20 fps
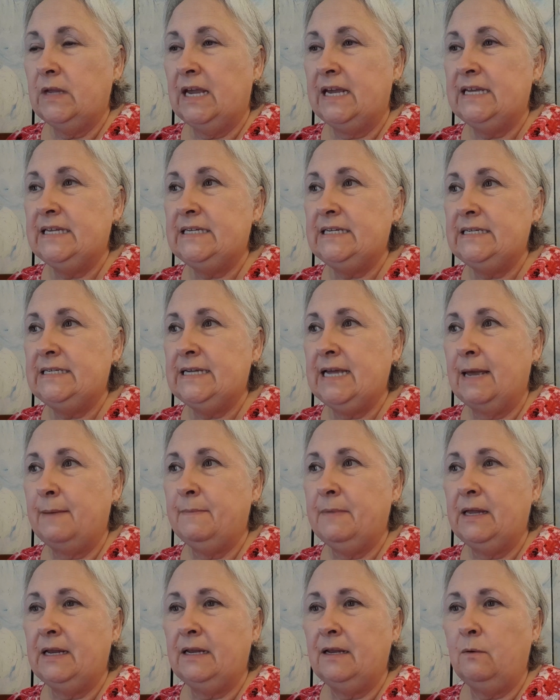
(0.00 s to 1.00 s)
It did take
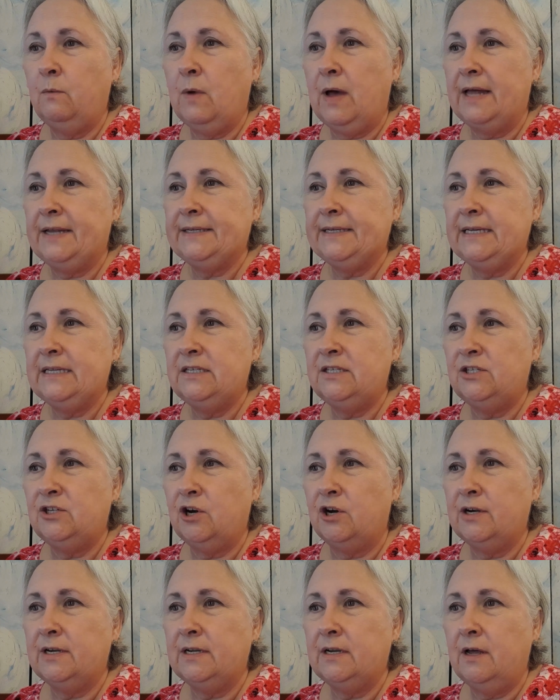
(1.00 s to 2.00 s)
me a little while to get
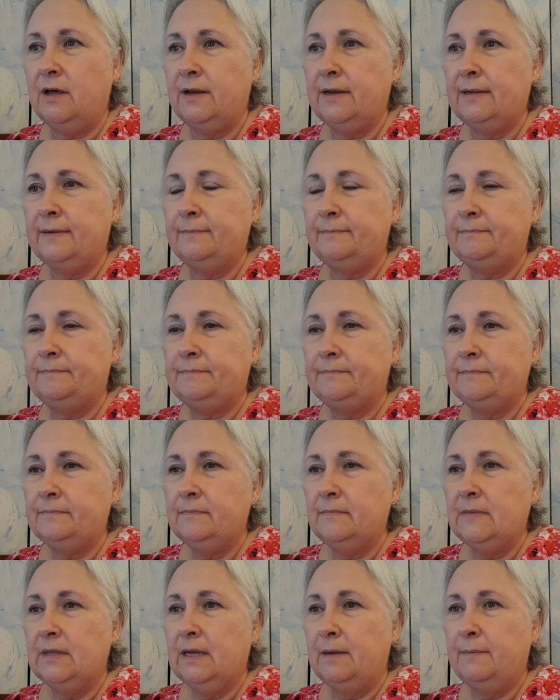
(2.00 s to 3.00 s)
started on it,
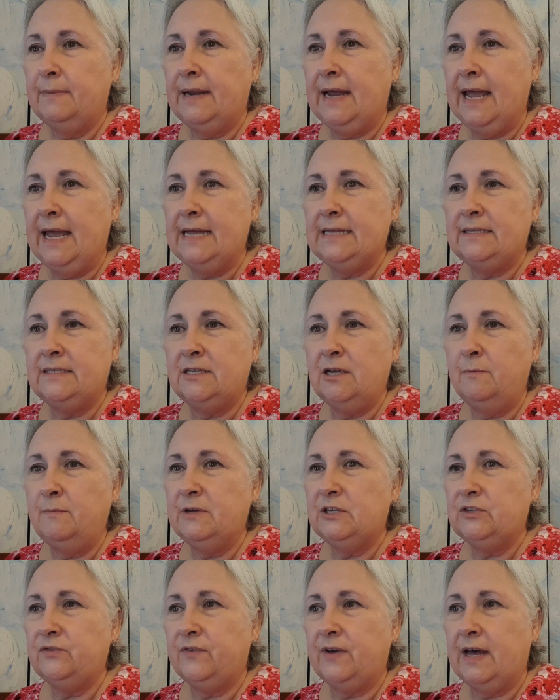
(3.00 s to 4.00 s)
but I had so
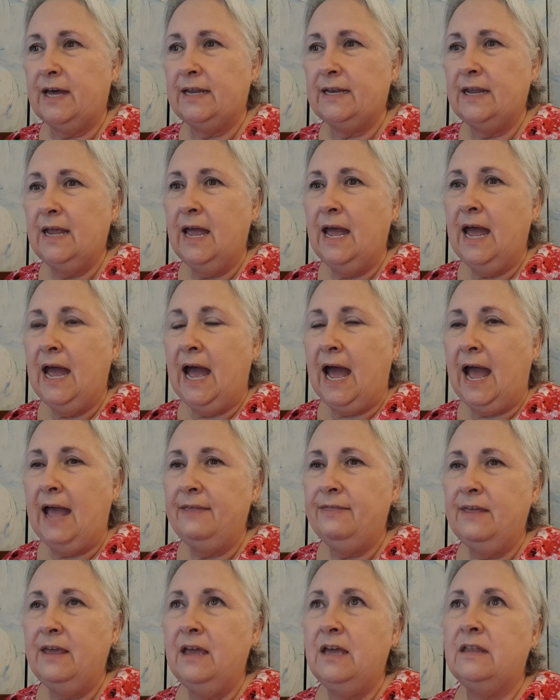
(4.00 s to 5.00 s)
much fun. I
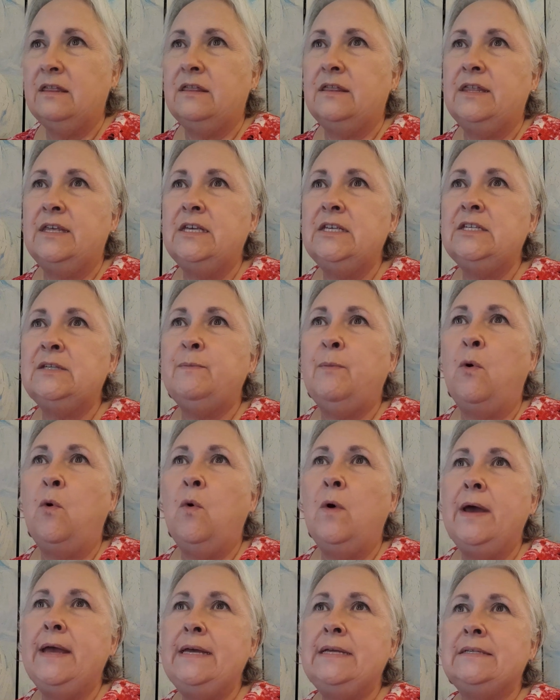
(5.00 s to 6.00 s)
think at this
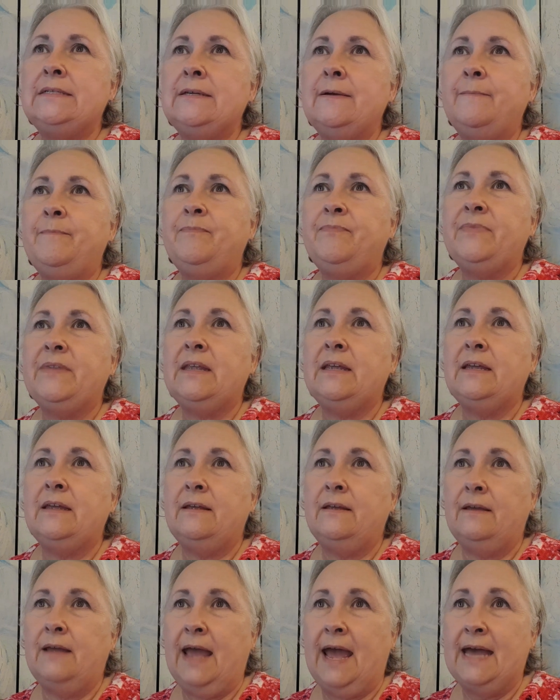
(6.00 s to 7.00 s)
point,
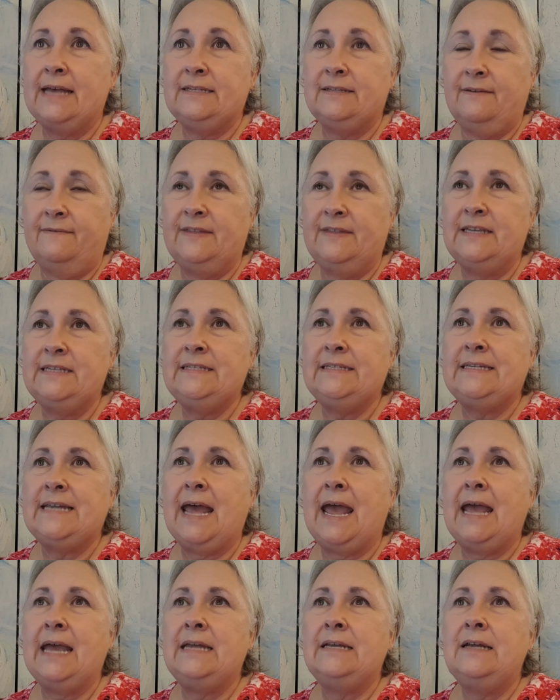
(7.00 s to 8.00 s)
as of this
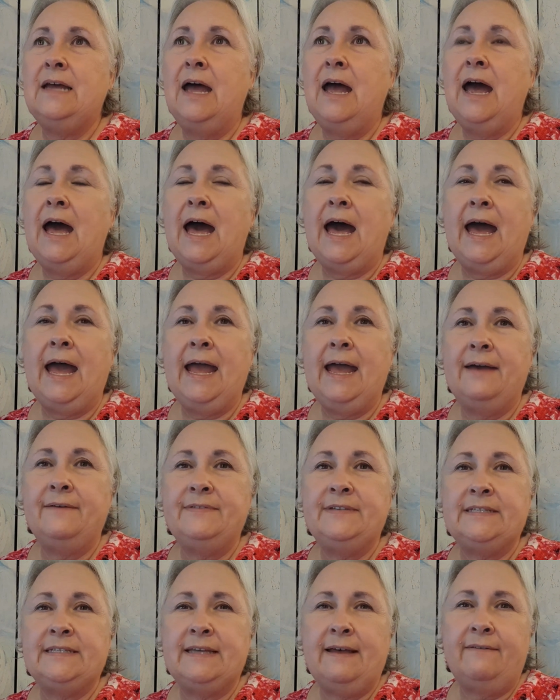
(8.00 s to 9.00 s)
date, I have
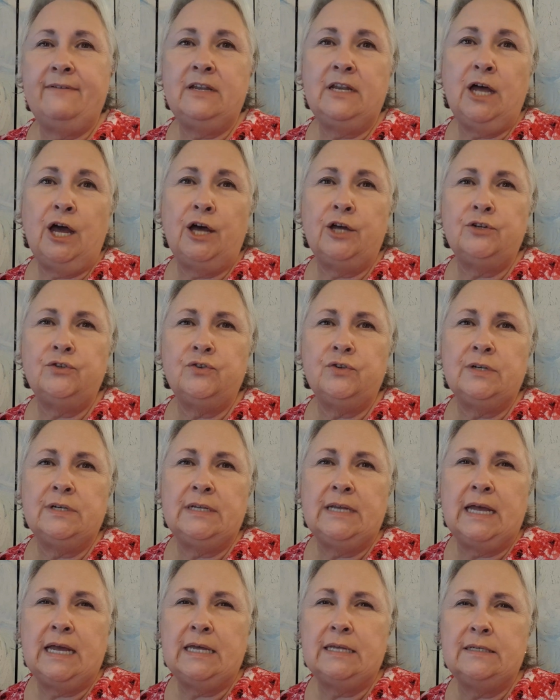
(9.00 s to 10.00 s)

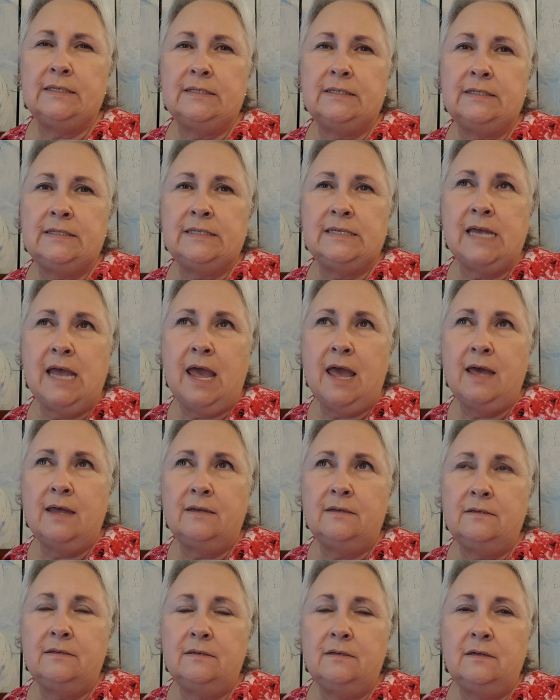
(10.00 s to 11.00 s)

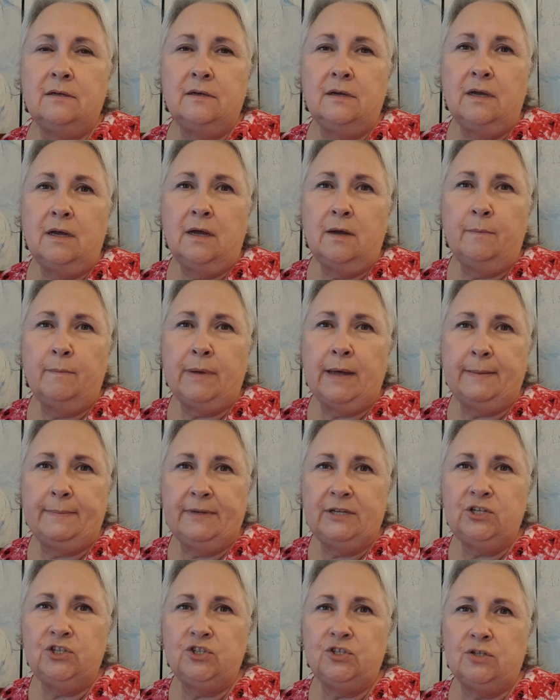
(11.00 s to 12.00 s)
710
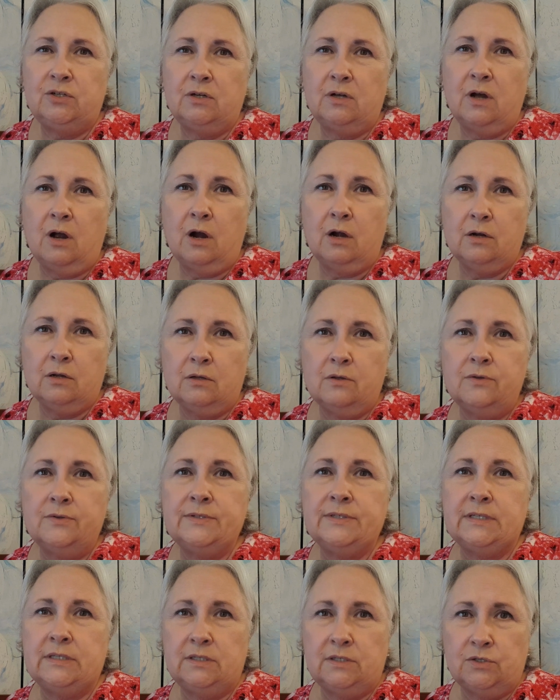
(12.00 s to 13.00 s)
published
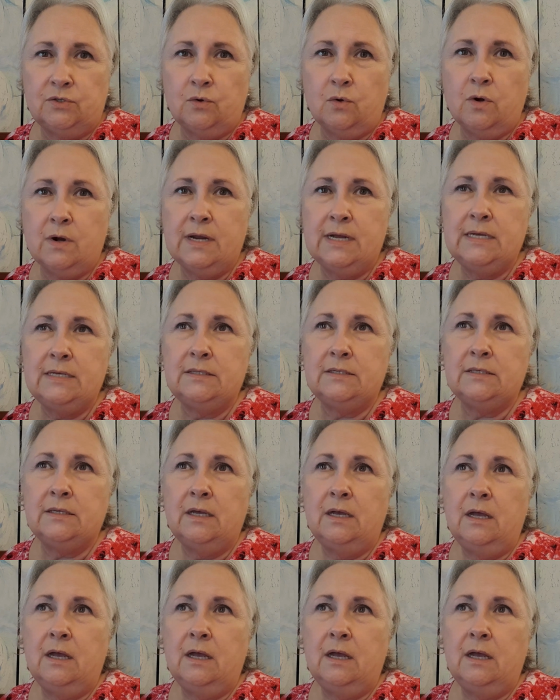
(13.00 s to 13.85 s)
articles and stories